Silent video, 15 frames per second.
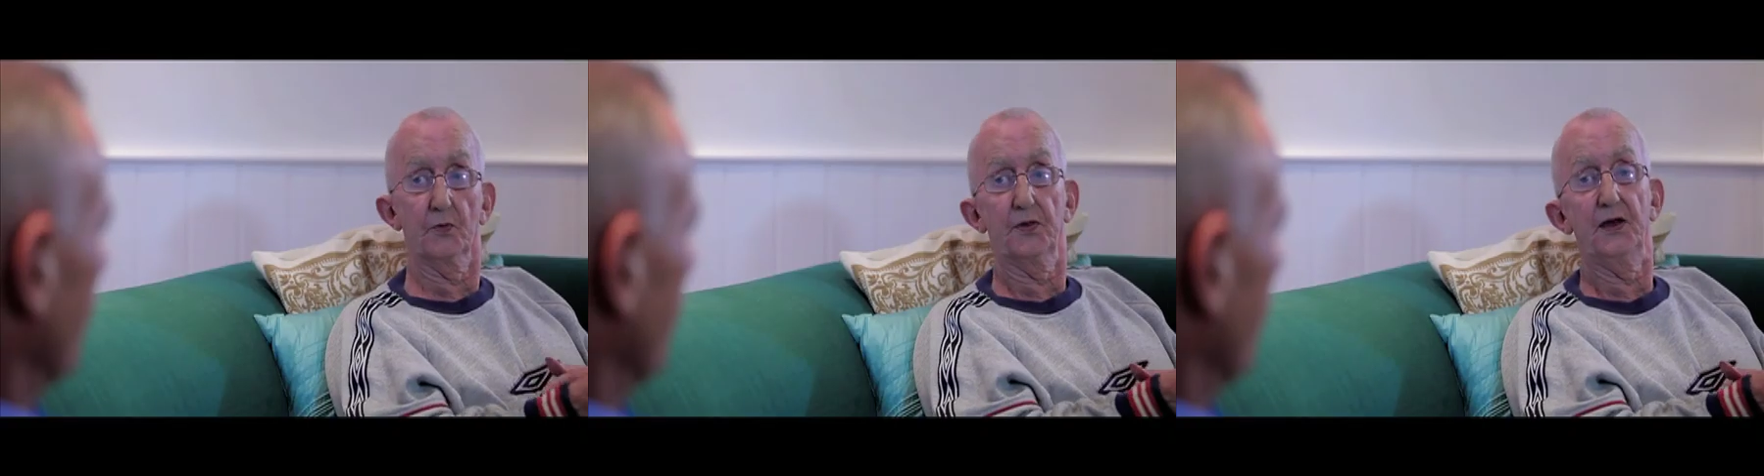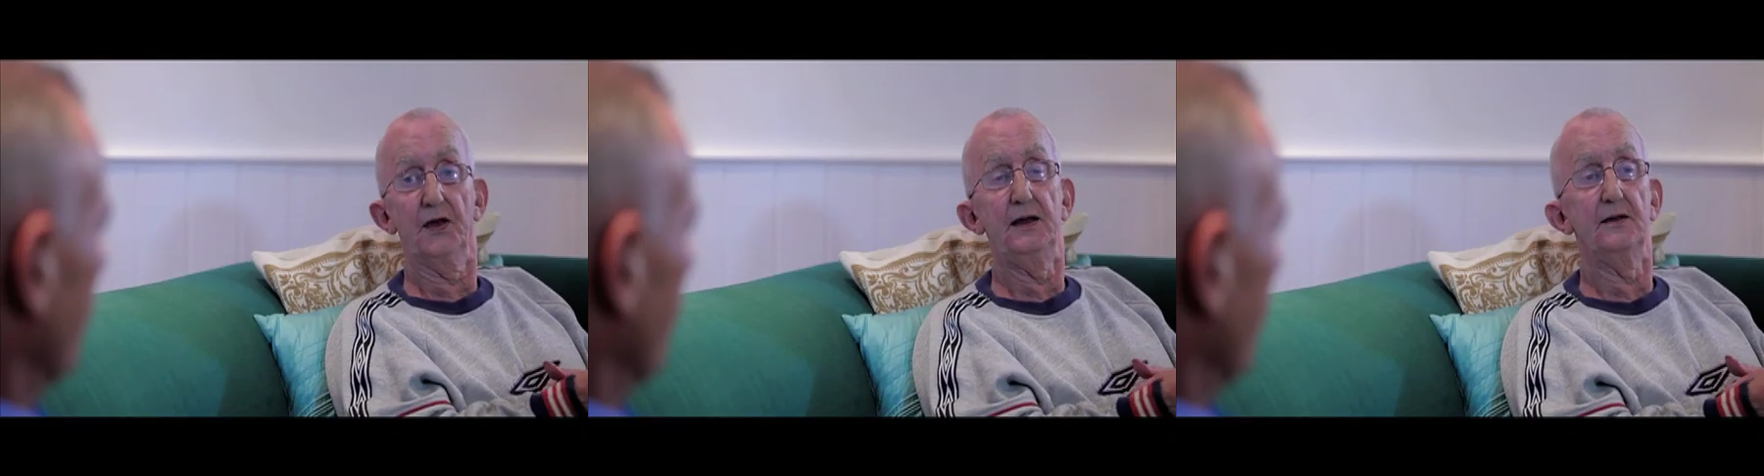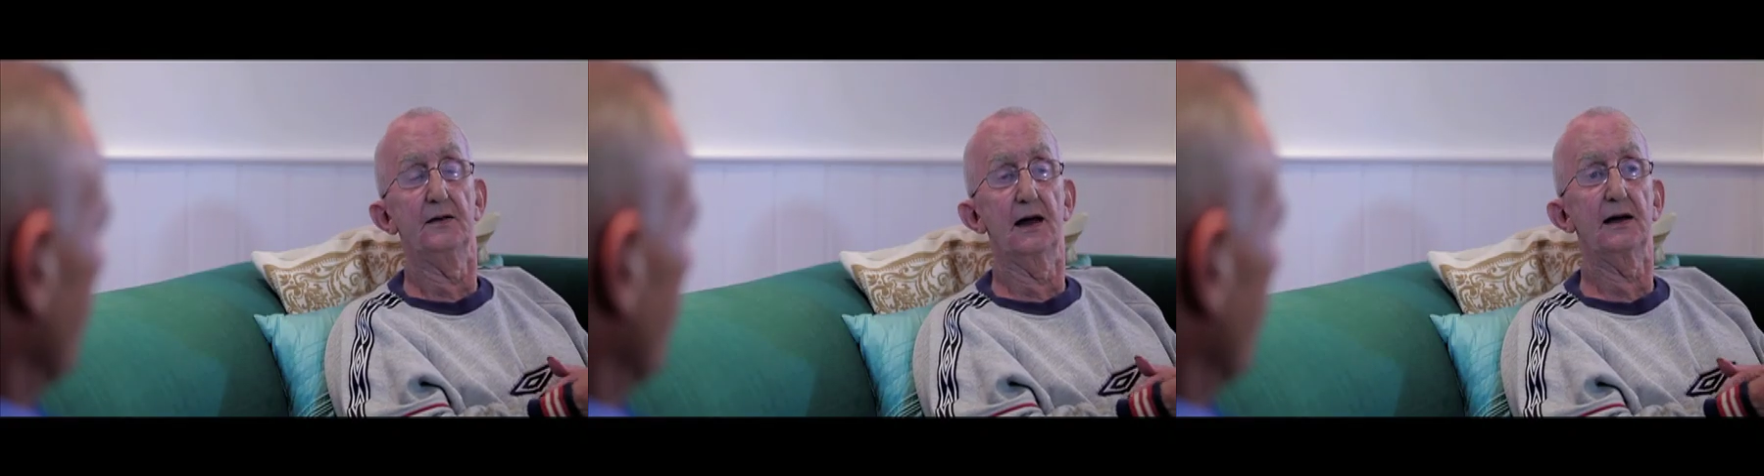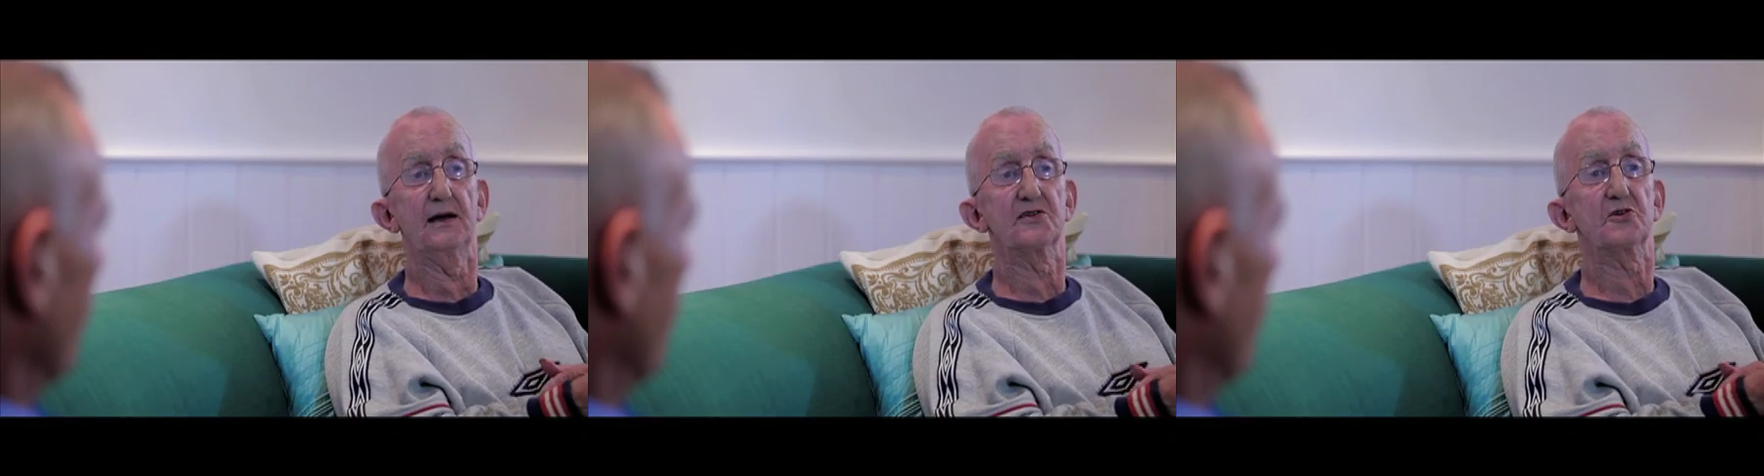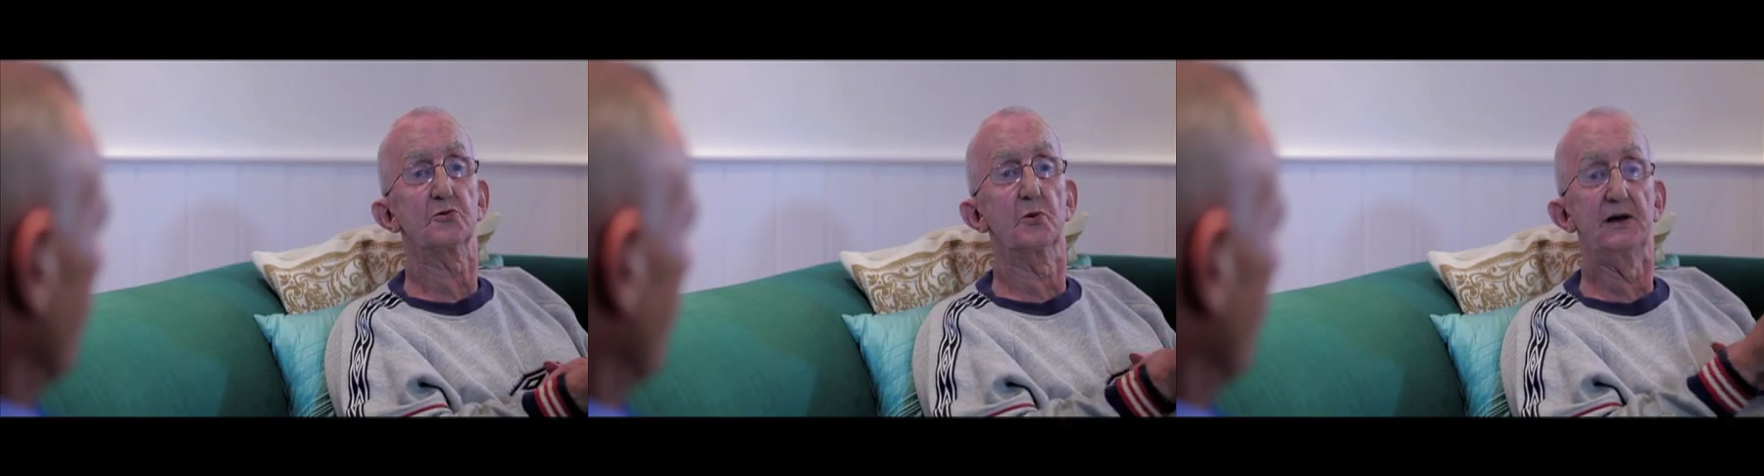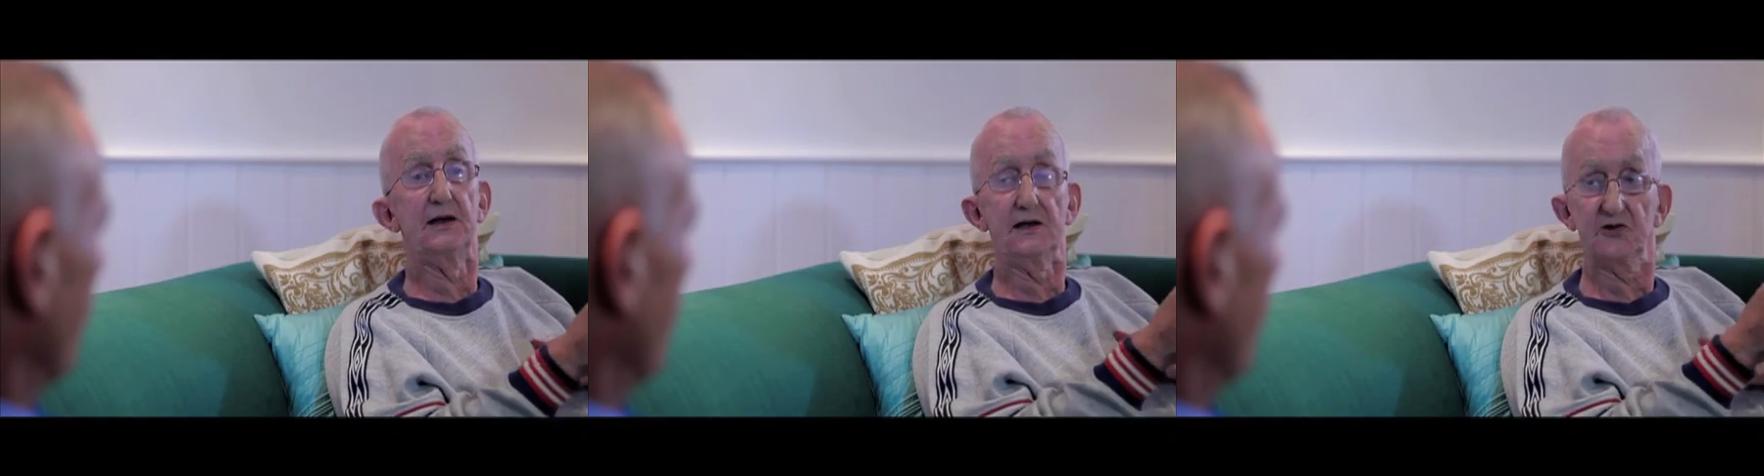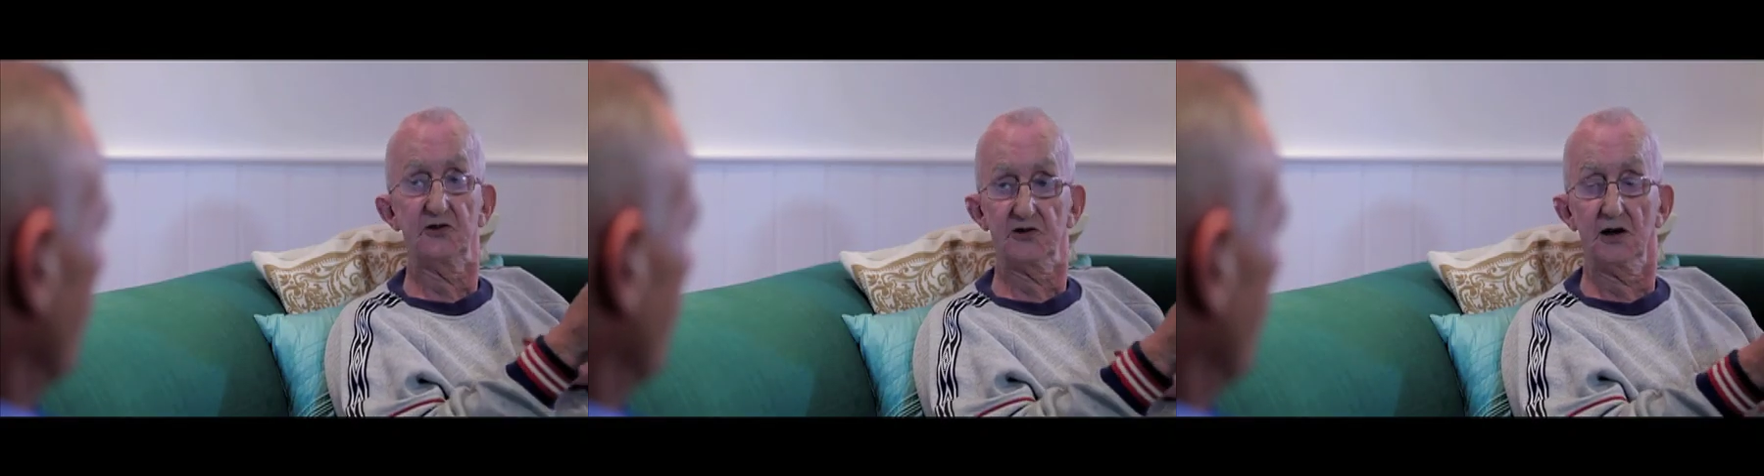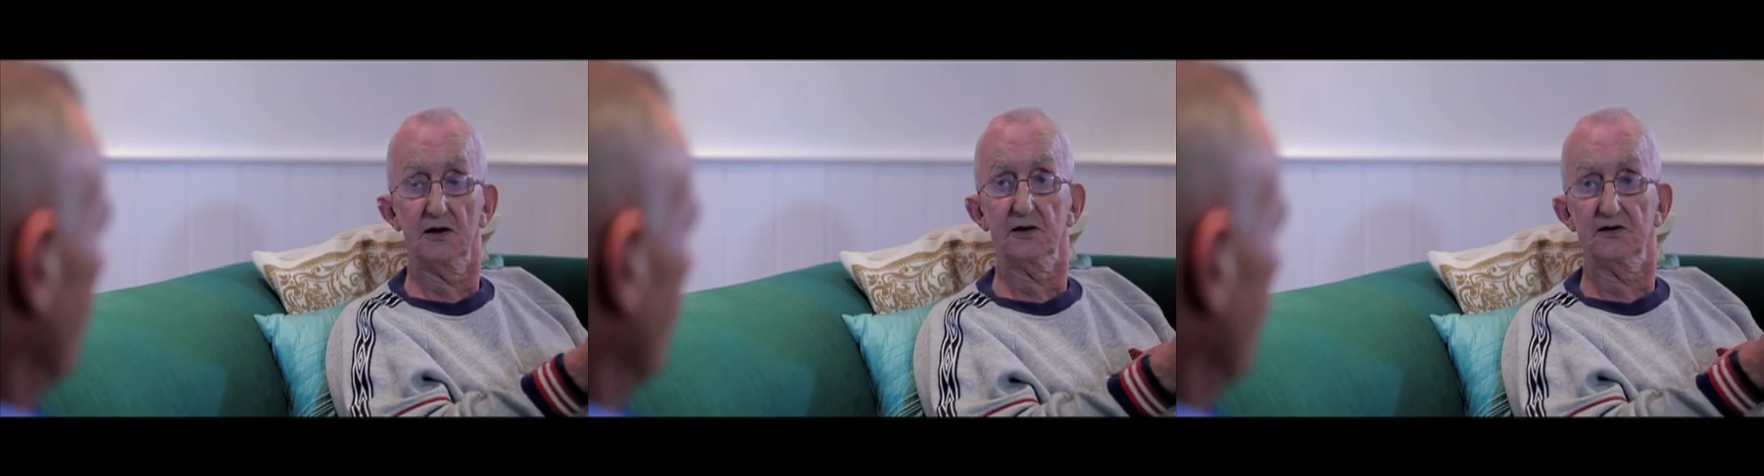that's when it
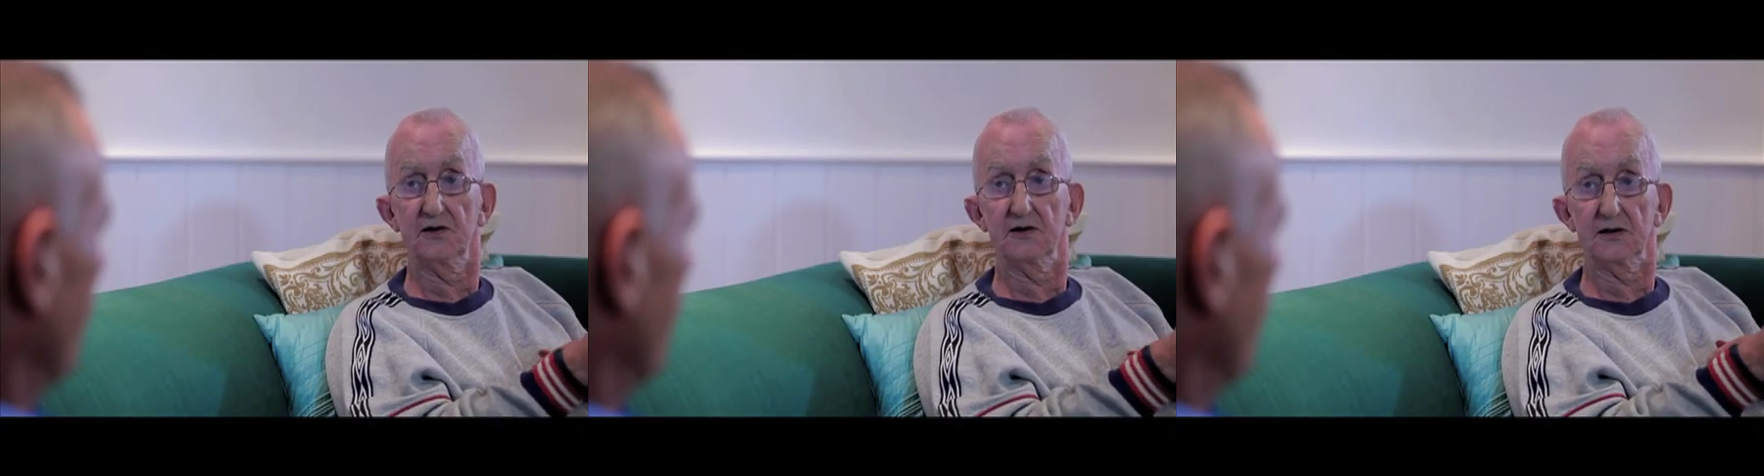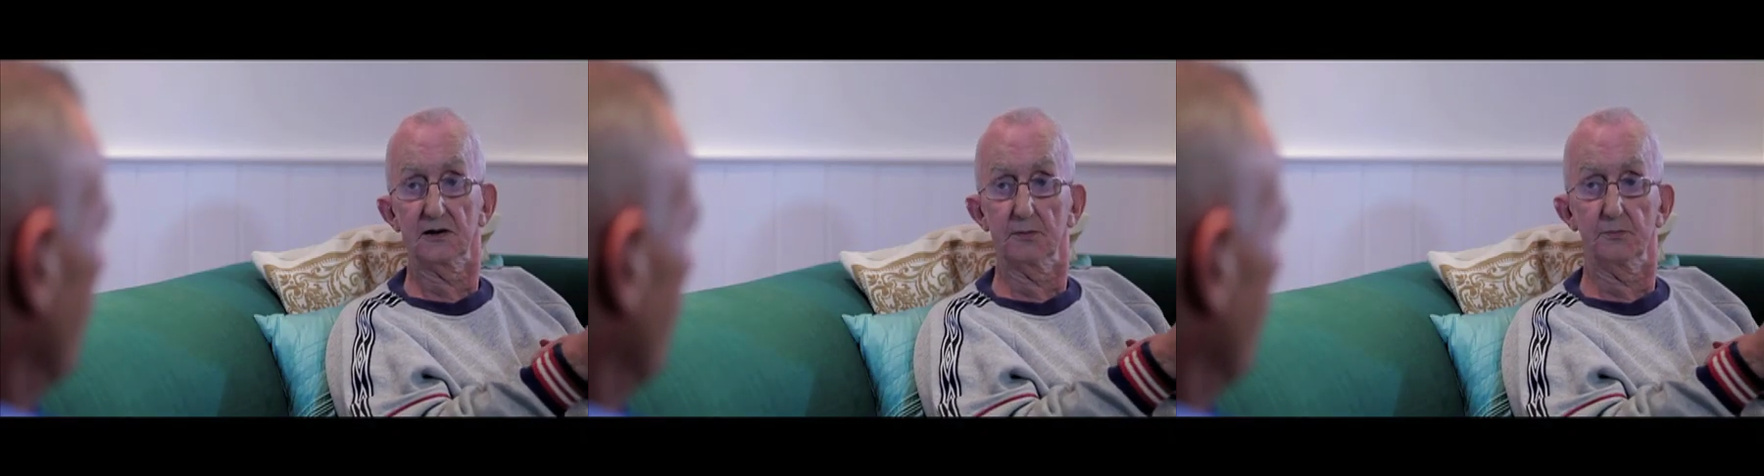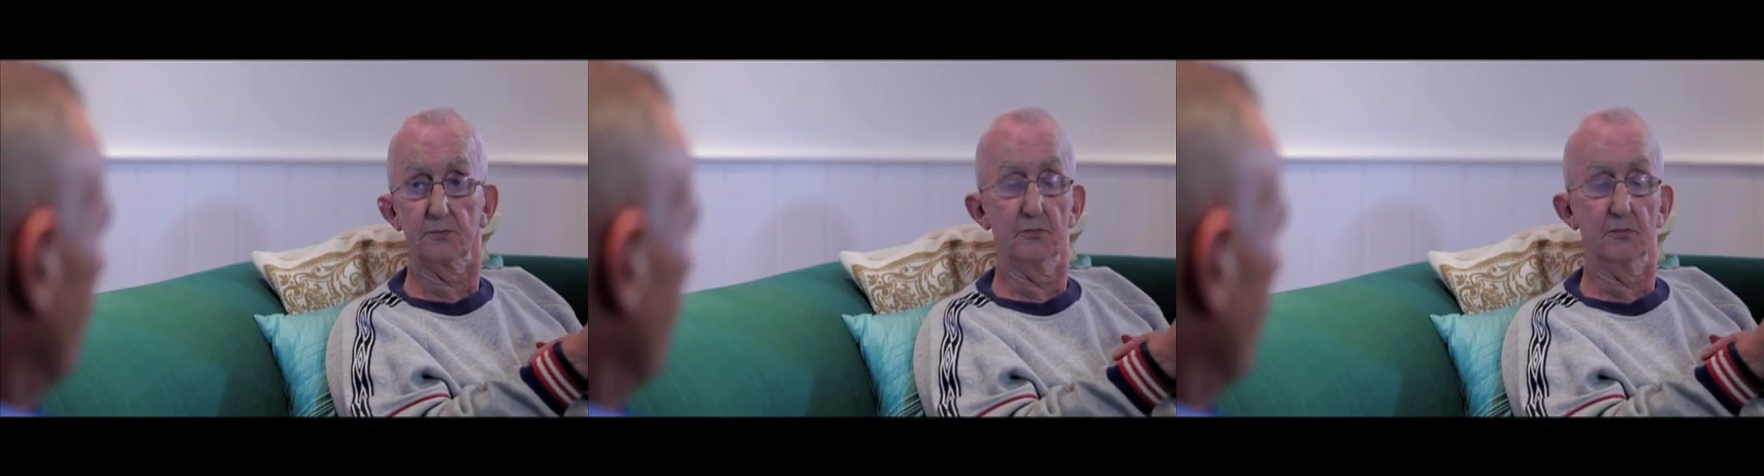started